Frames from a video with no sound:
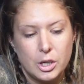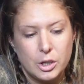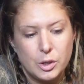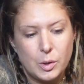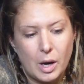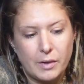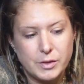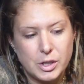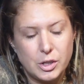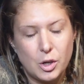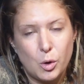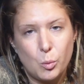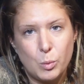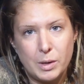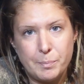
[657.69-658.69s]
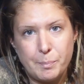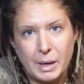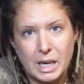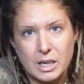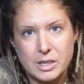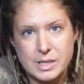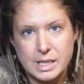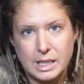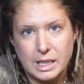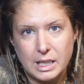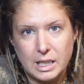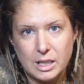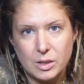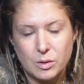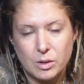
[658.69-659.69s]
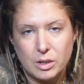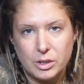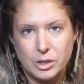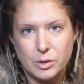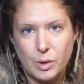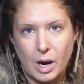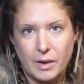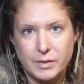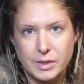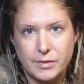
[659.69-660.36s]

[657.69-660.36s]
You have to know what bears eat. You have to